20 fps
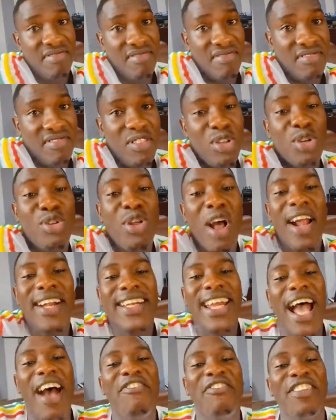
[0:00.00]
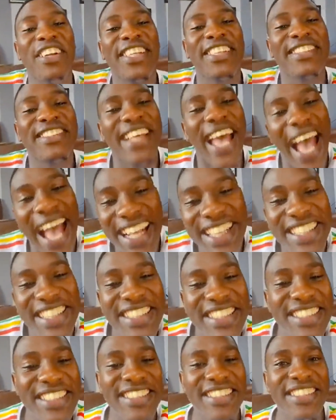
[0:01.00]
You don't have research.
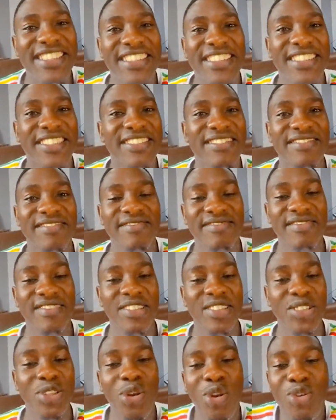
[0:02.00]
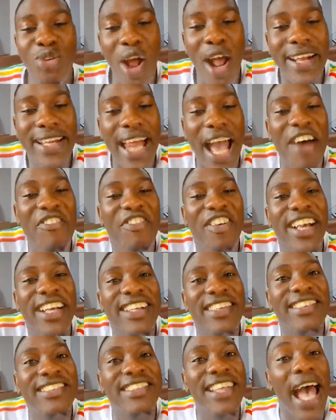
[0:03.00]
You don't have
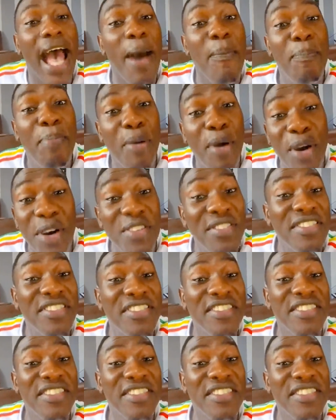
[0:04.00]
examples.